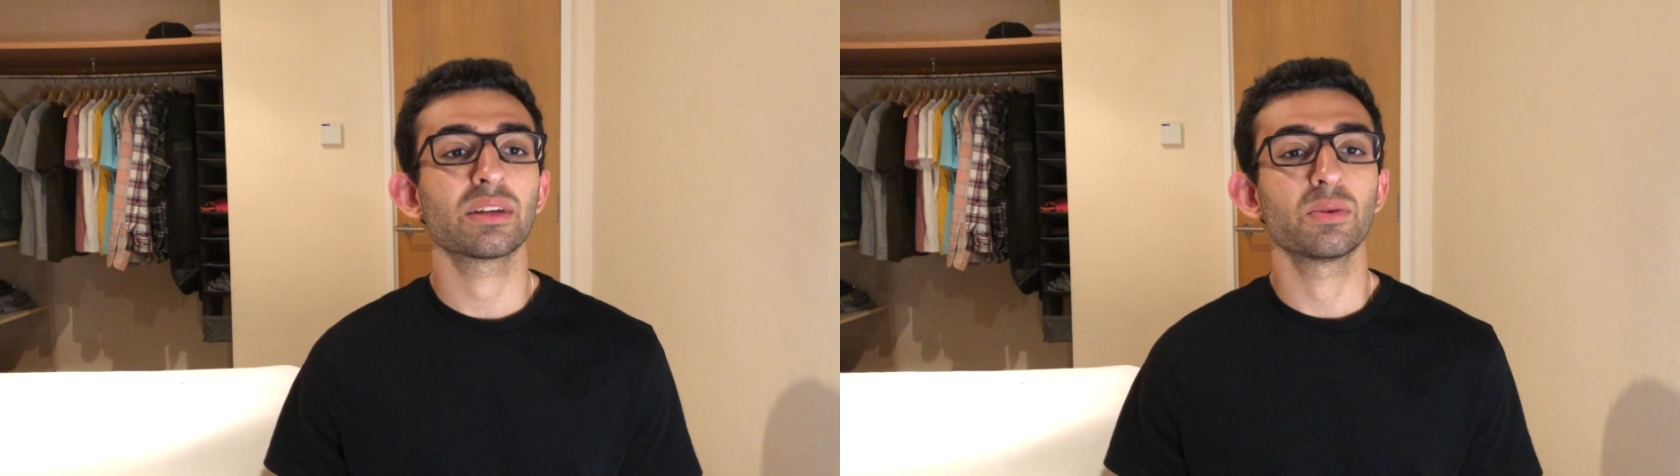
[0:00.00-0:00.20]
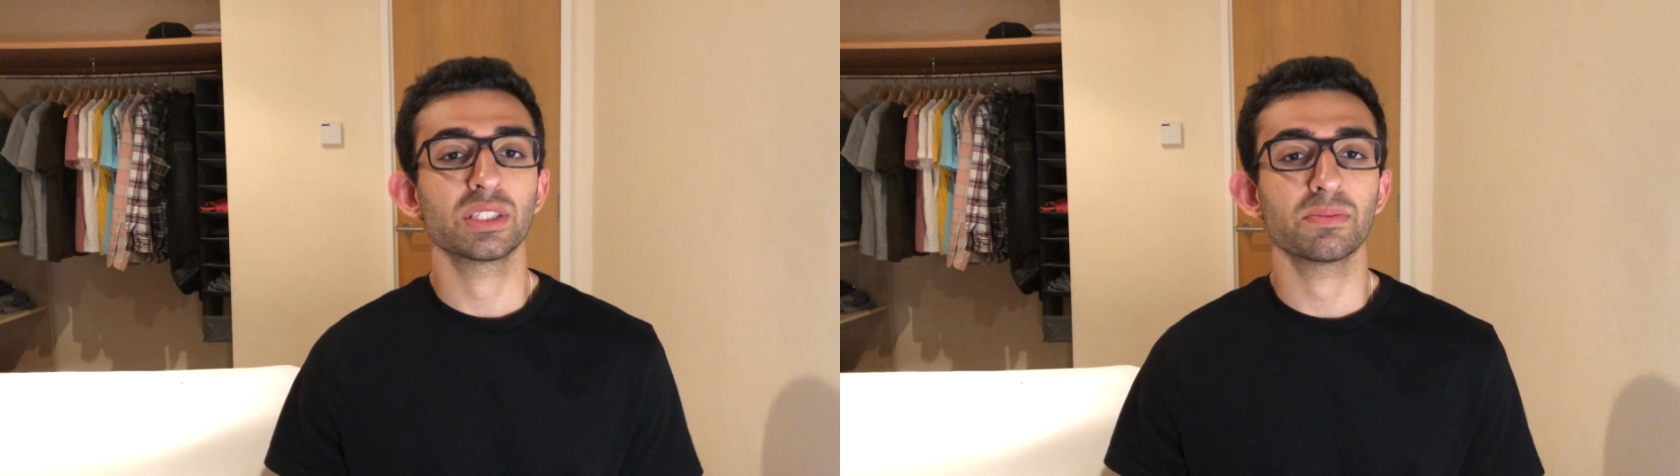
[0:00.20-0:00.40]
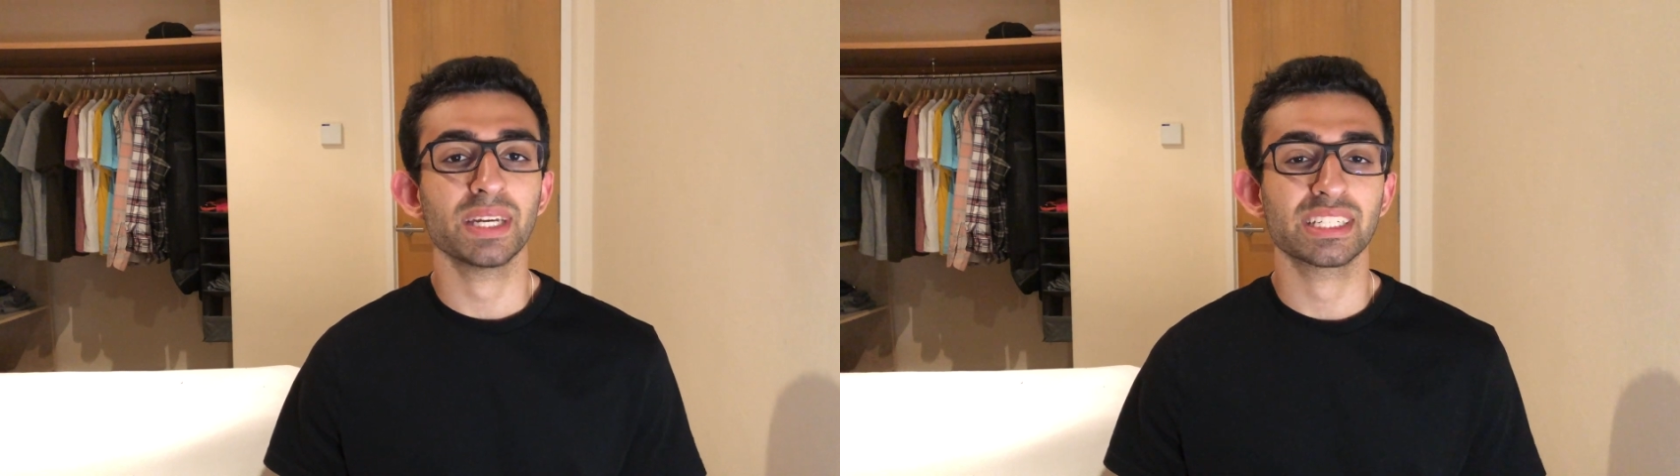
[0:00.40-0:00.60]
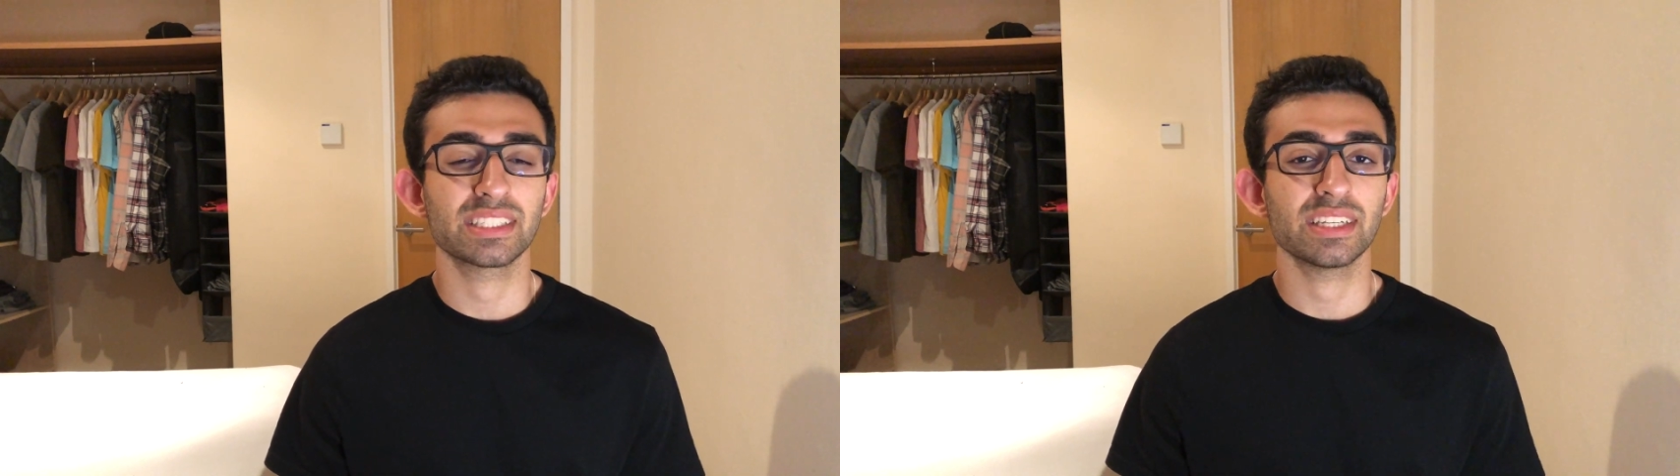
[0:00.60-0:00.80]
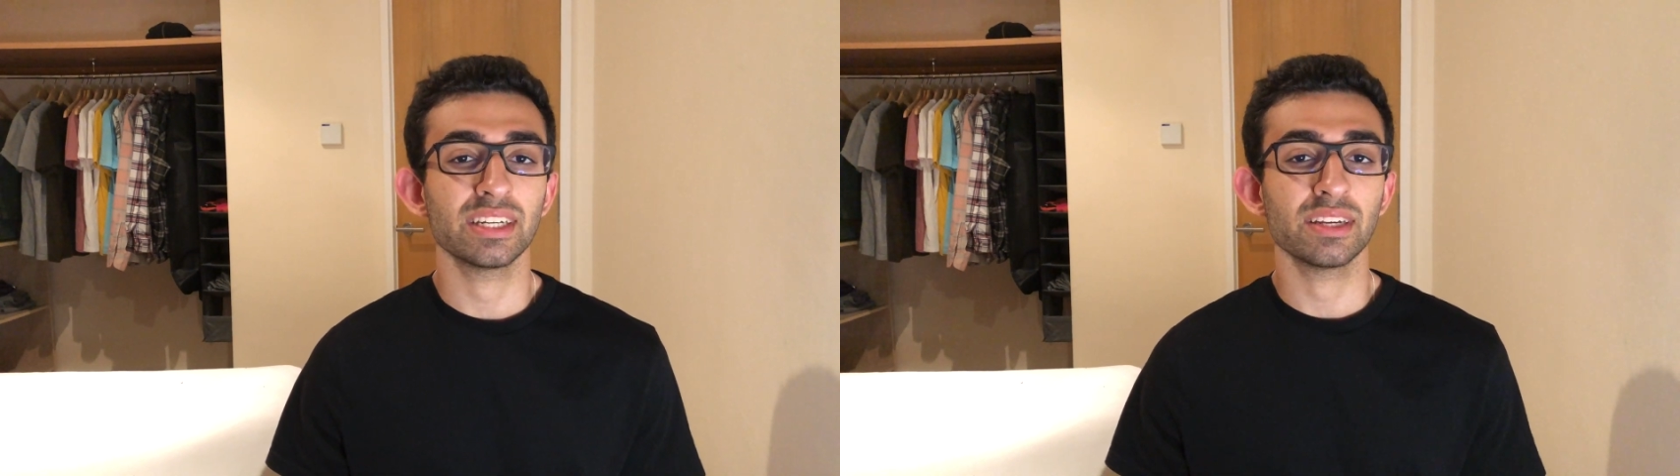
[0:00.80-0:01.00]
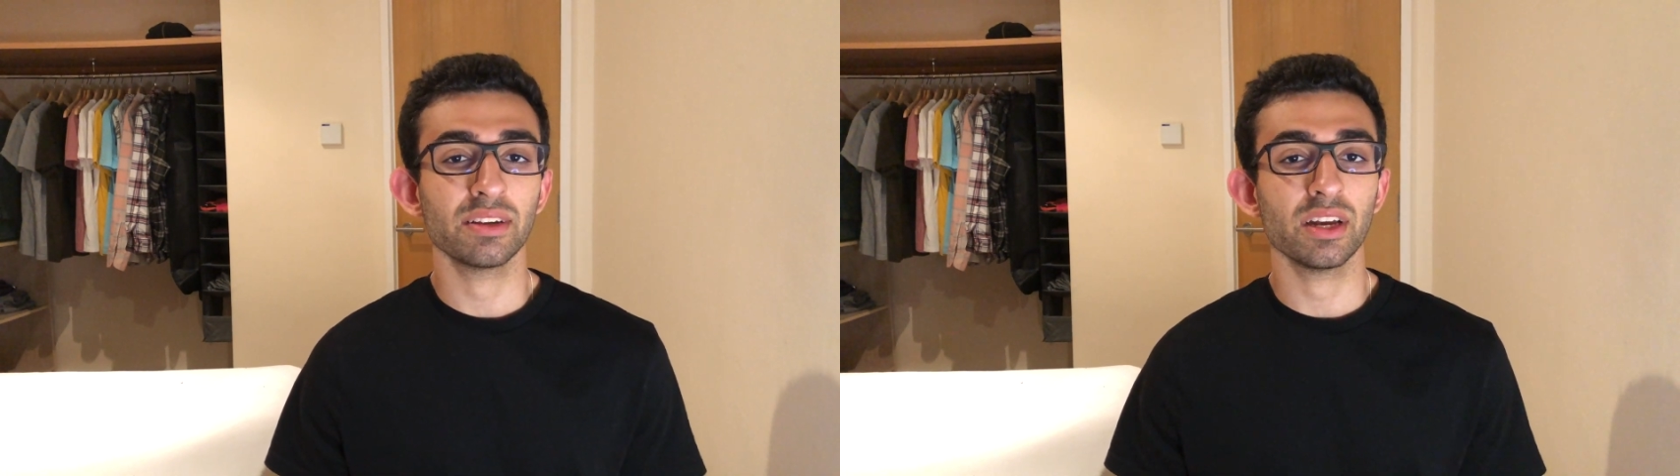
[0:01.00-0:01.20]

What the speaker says: which makes it